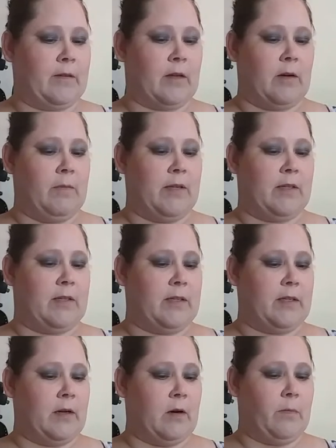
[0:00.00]
It's going to be
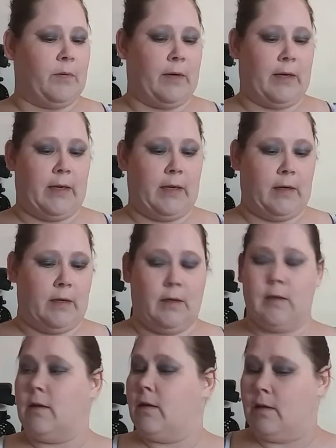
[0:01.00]
so pretty.
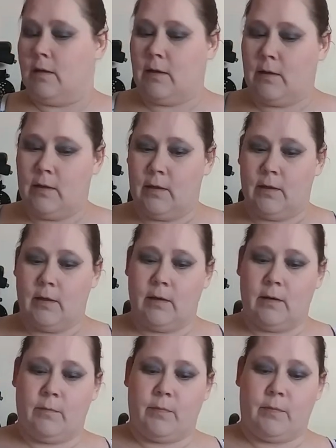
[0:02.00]

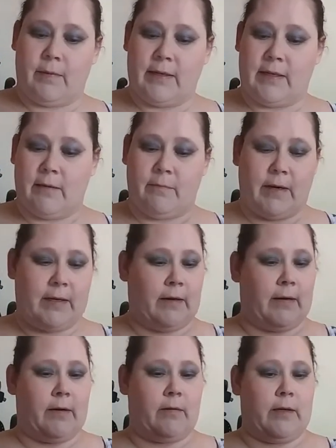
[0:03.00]
Put my tape back
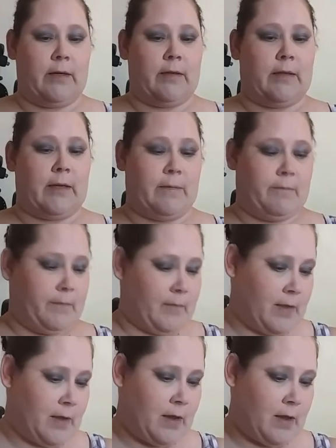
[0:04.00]
down. I don't need tape.
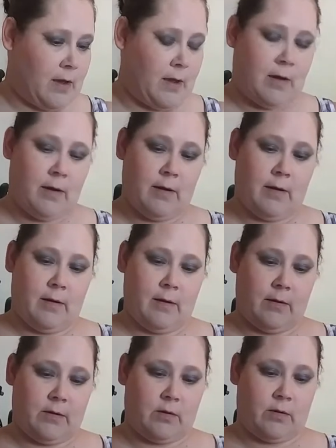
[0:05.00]

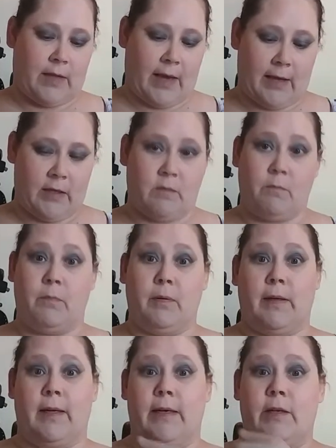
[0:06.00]
So that is
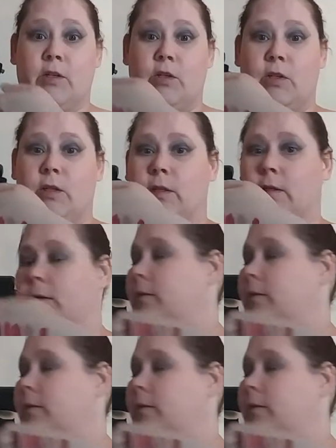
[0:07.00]
blush.